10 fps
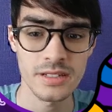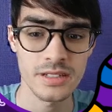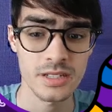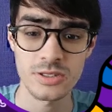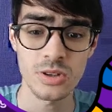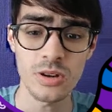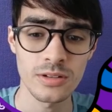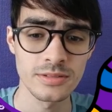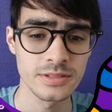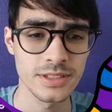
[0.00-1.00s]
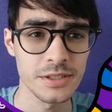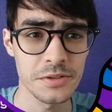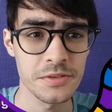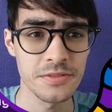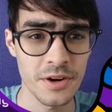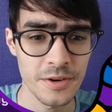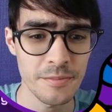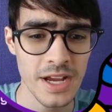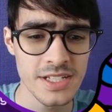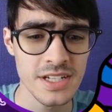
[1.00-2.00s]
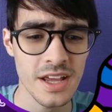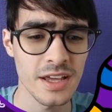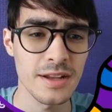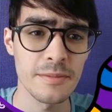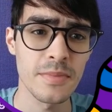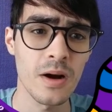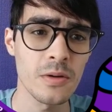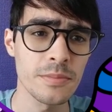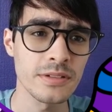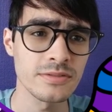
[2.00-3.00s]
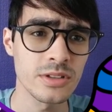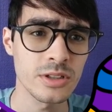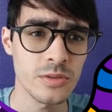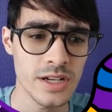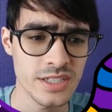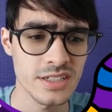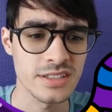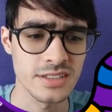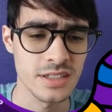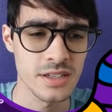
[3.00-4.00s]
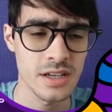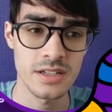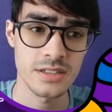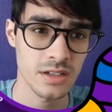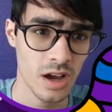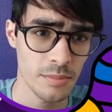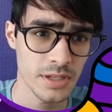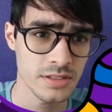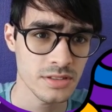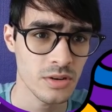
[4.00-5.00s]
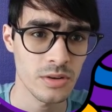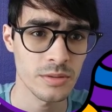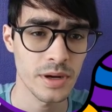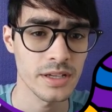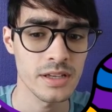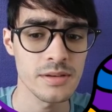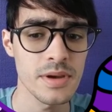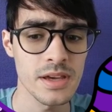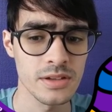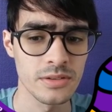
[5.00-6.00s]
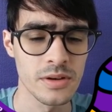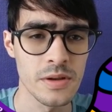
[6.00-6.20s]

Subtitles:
that's all. Thank you very much, and I'm open for questions in the comments or by email